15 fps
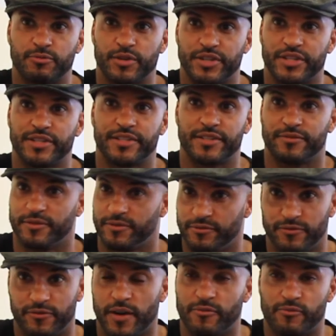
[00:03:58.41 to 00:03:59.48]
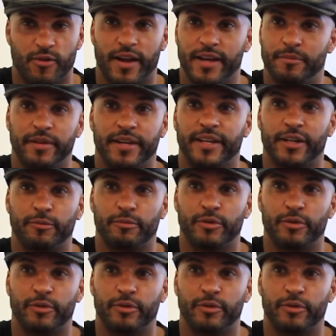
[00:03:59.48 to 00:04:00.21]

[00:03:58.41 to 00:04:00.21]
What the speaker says: which is right at the beginning of